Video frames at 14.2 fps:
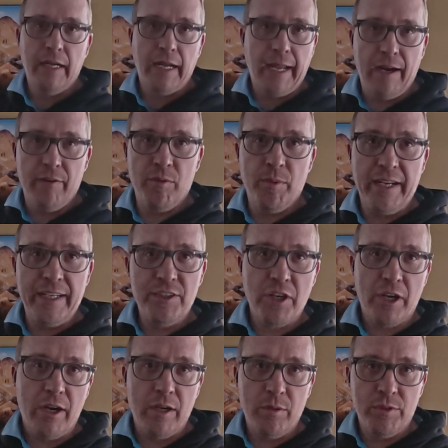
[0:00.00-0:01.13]
Hey everybody,
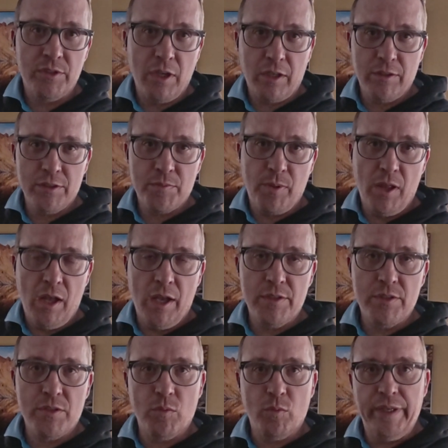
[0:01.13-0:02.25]
Jared with Ductless
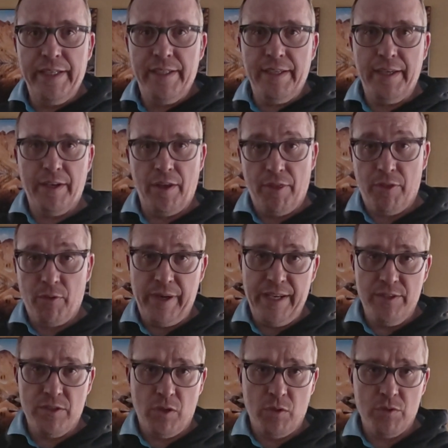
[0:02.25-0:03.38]
Plus. We did a
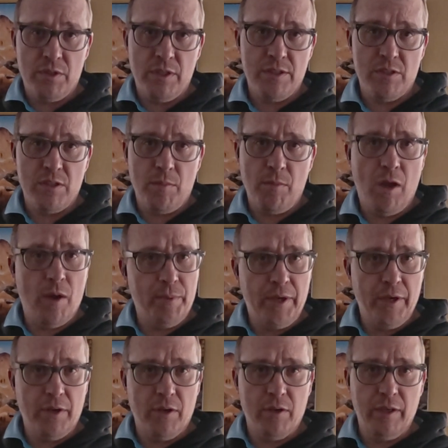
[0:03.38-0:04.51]
3-zone system up
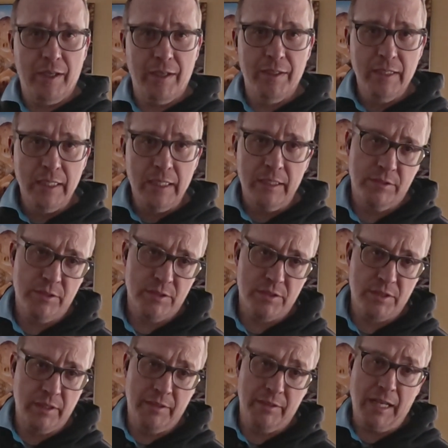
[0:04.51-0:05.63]
here
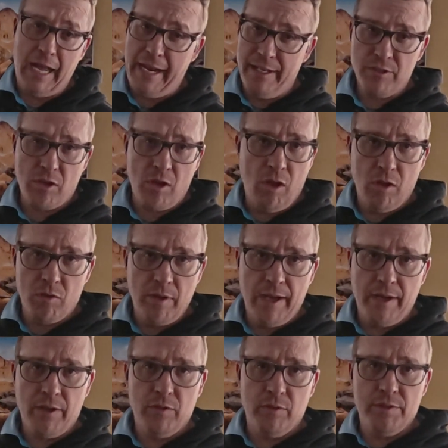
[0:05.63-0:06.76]
just in Lyons,
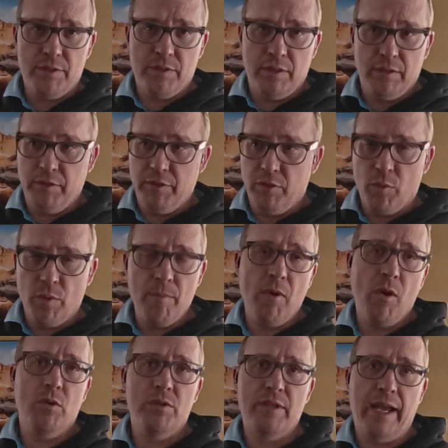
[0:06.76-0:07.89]
Colorado. It's a little
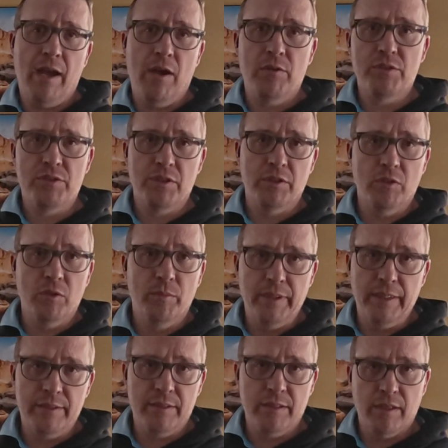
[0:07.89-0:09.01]
remote town just a little
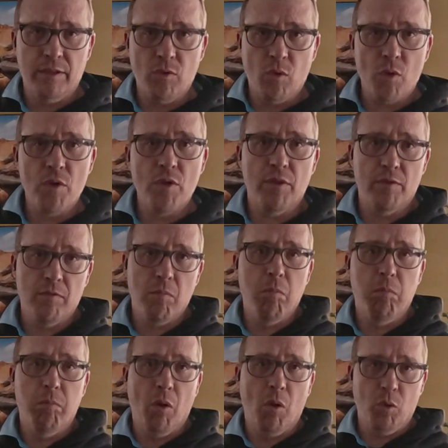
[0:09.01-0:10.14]
bit north of
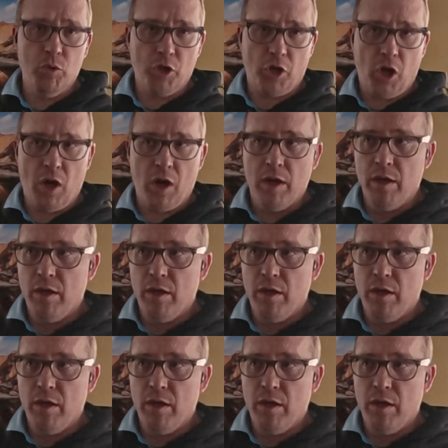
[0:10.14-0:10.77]
Boulder.